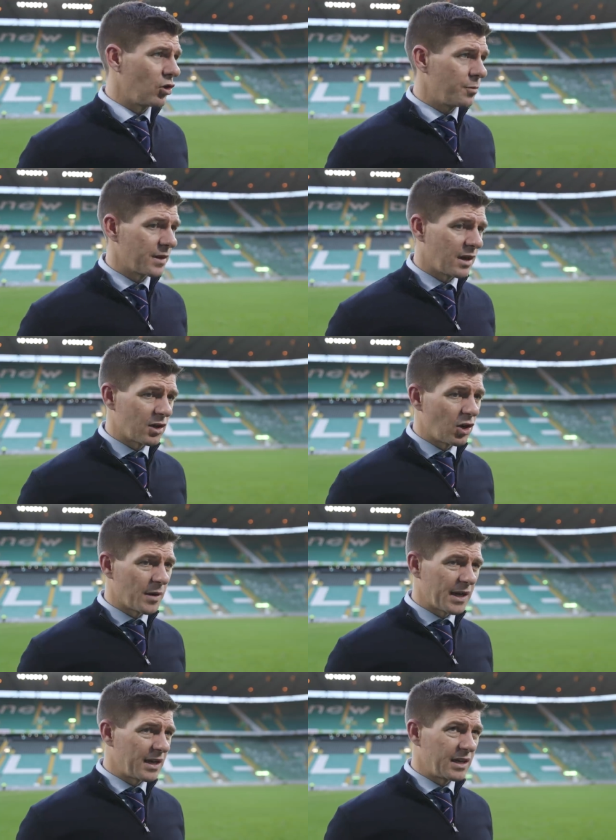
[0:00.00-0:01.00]
up and go
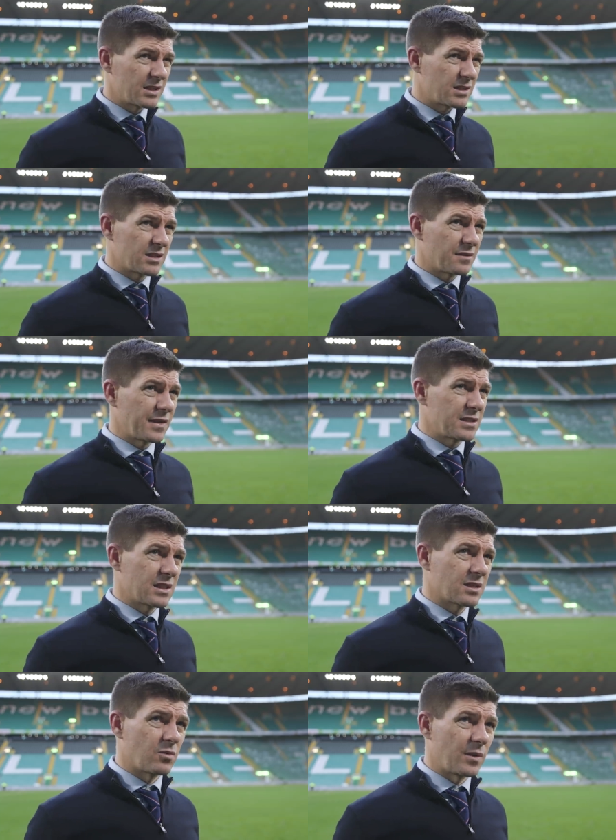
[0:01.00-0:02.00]
again, and it's a
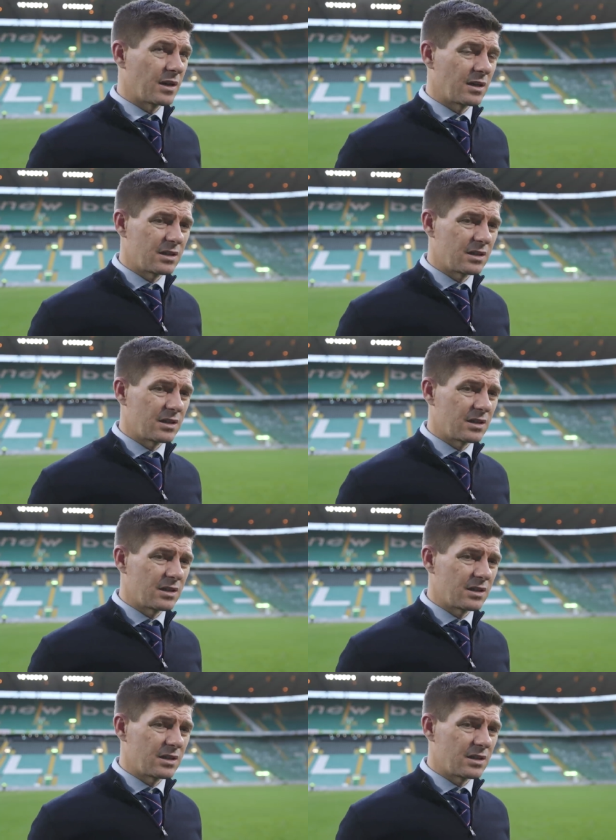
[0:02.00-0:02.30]
fantastic winner.